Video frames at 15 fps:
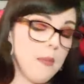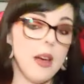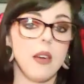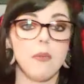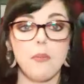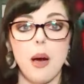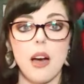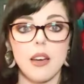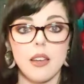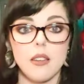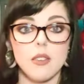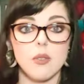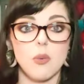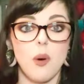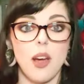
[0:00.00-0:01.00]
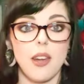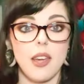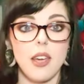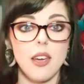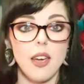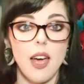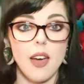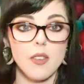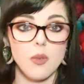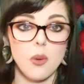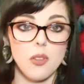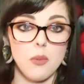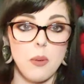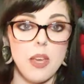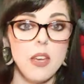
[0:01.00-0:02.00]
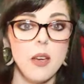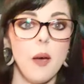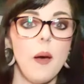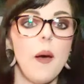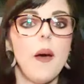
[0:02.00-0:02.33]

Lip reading: My pug is whining as we speak.